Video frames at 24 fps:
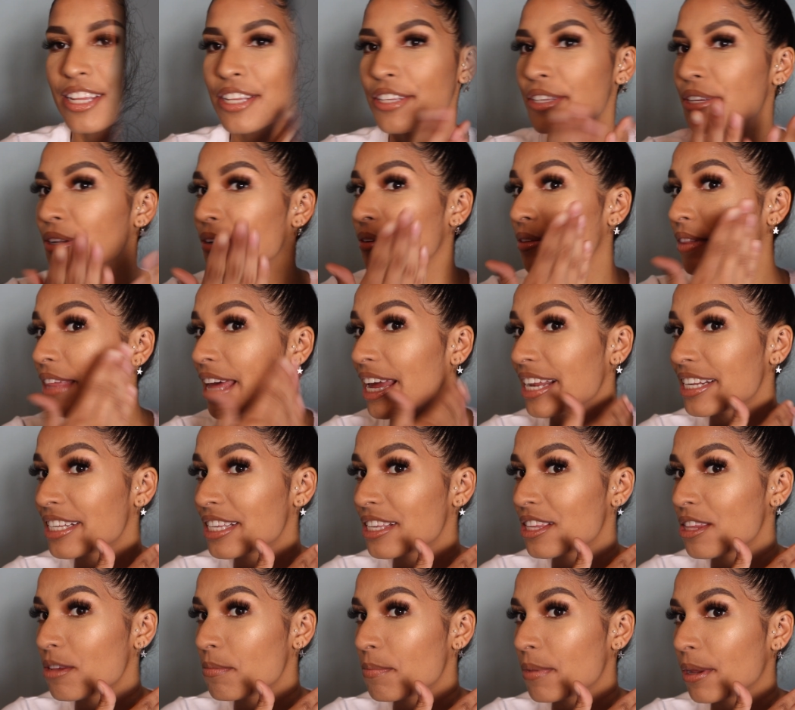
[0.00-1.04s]
So
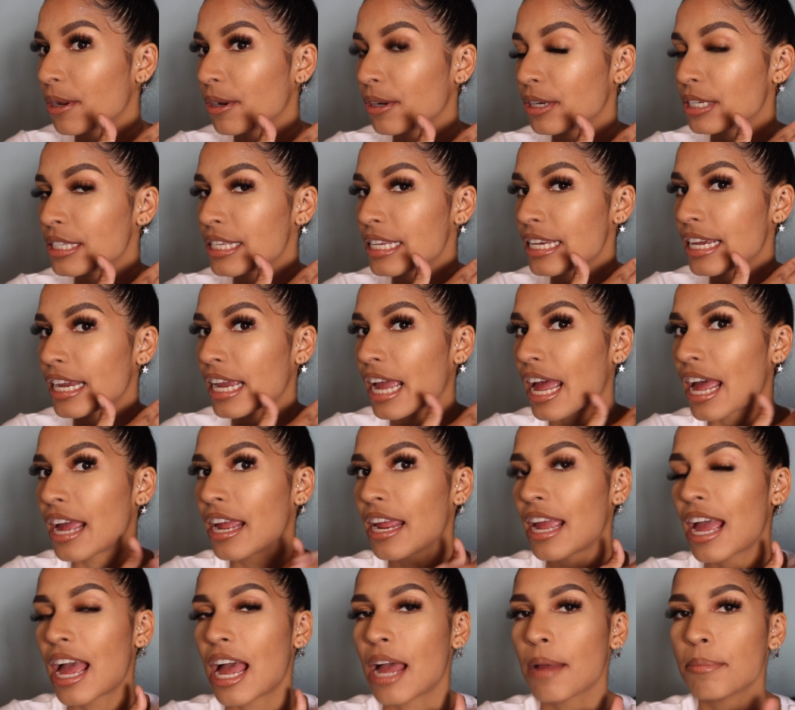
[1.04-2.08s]
that's the piercing.
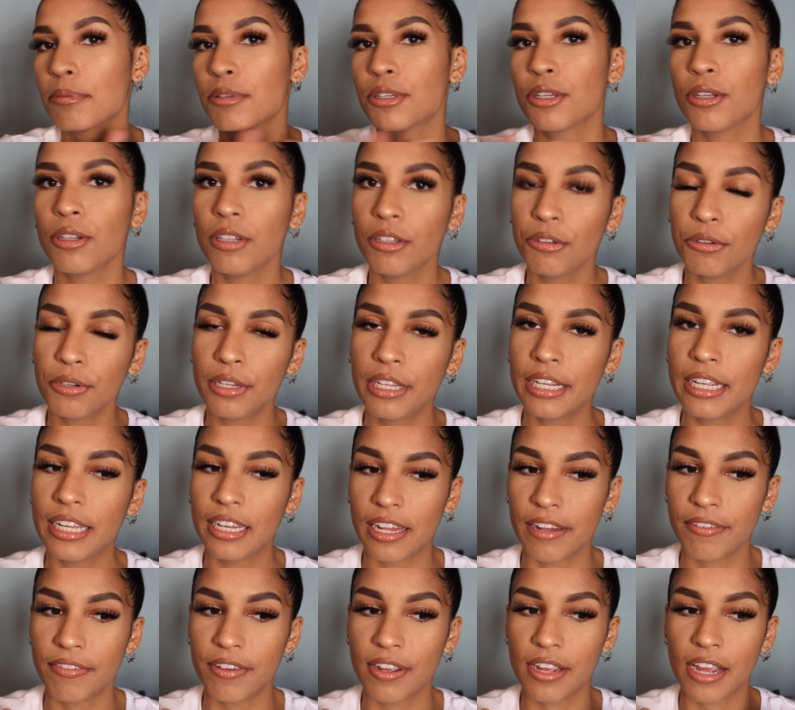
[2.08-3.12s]
I absolutely
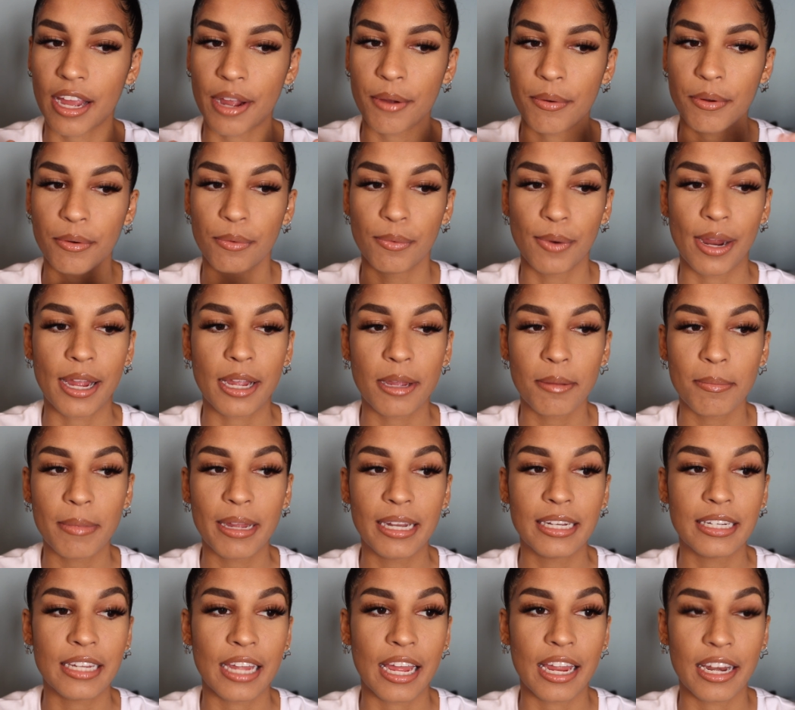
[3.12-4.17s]
love it. I would
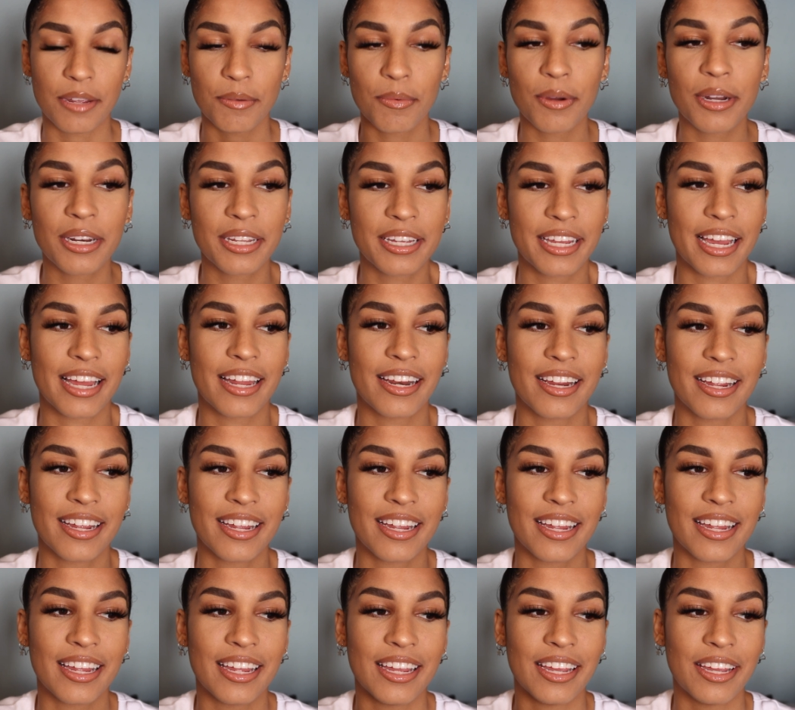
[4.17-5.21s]
recommend anyone get
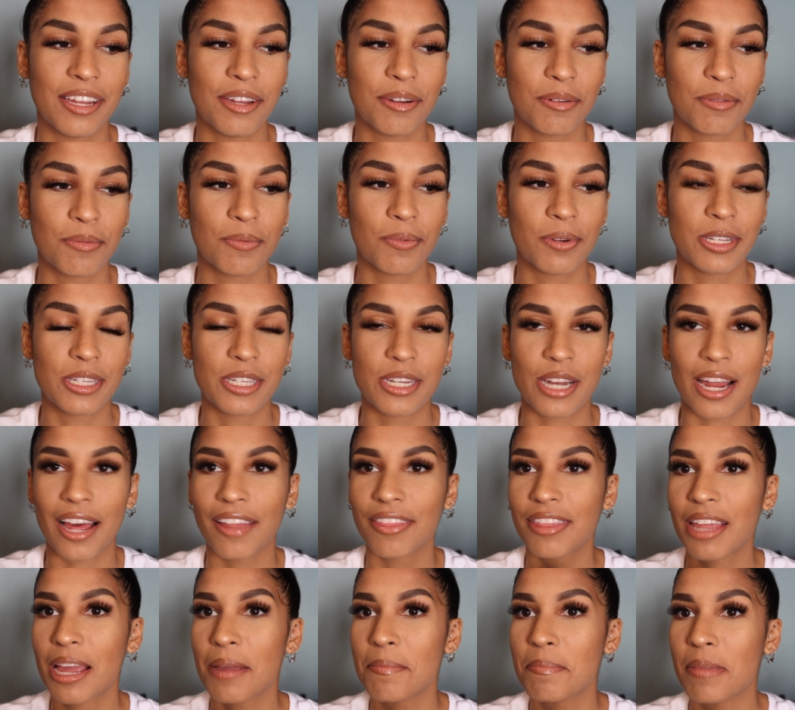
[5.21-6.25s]
it. It was
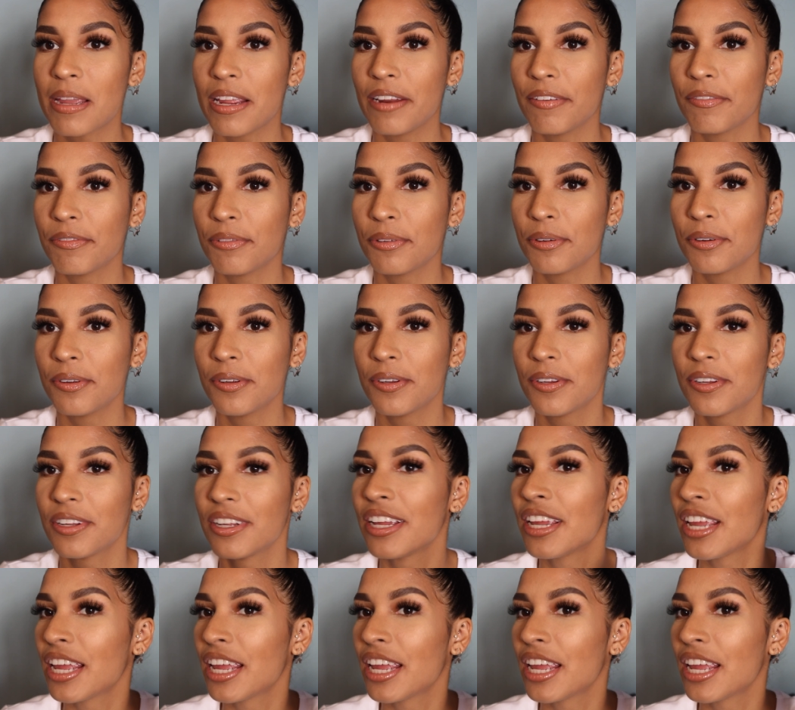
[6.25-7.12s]
not that painful.